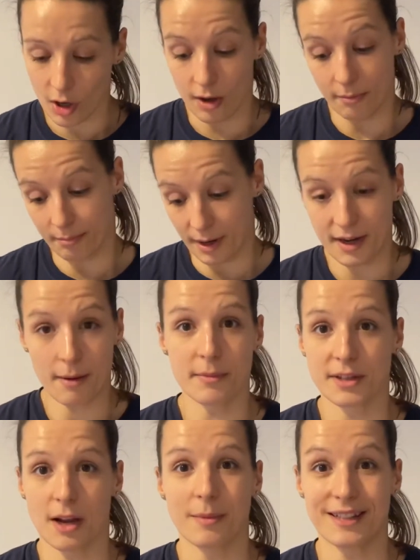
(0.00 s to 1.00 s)
By numbers,
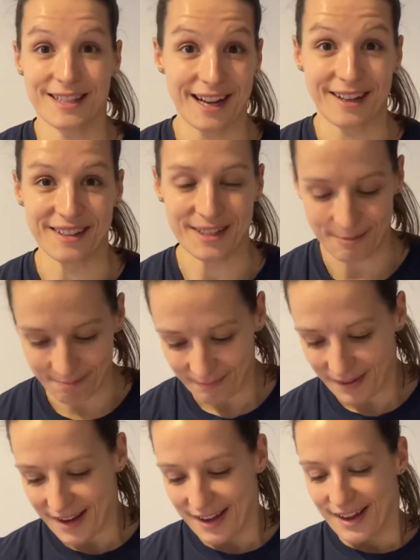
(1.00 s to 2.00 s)
I mean seconds.
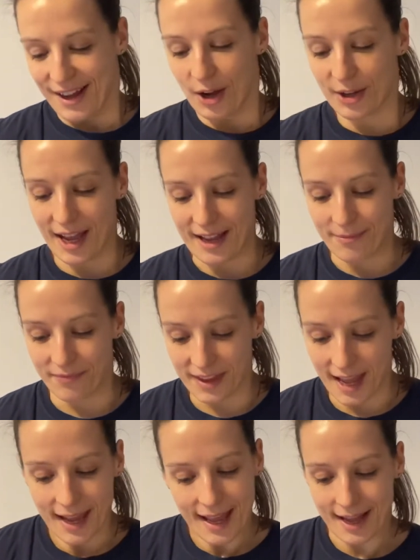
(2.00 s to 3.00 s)
Okay, the
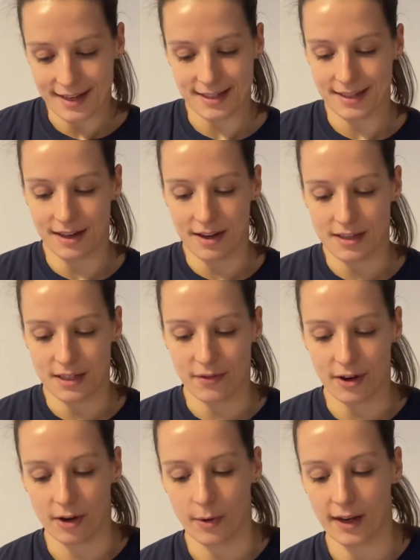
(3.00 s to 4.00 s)
8 exercises
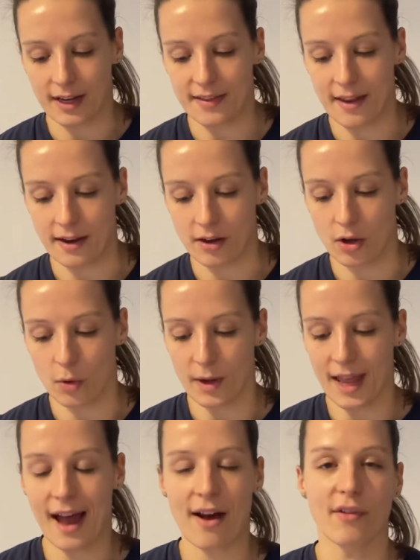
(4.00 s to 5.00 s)
very quickly then. We
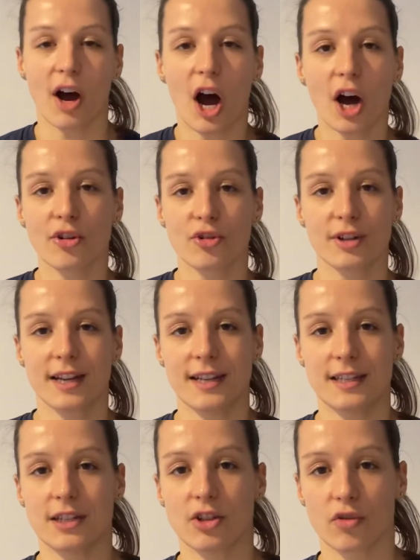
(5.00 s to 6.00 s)
have
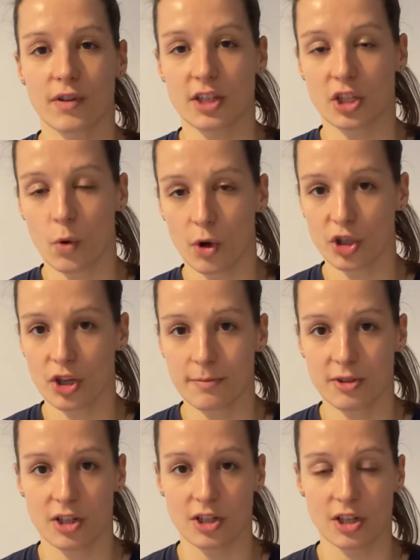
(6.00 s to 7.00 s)
180 degree squat
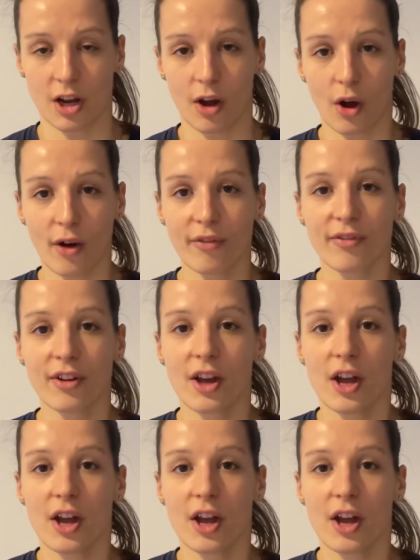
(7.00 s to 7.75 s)
jumps to start off.